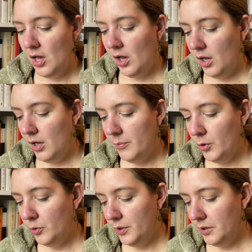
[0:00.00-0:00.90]

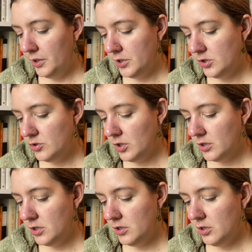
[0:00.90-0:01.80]
or
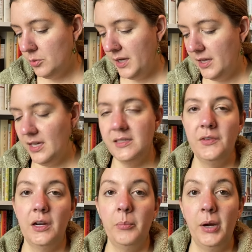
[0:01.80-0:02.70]
structured in a way that's
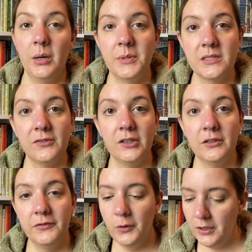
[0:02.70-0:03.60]
very purposeful
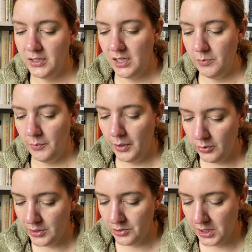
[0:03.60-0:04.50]
for the type of
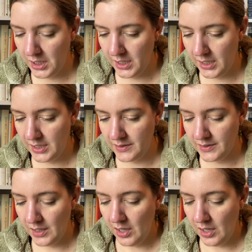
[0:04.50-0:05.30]
poetry it is.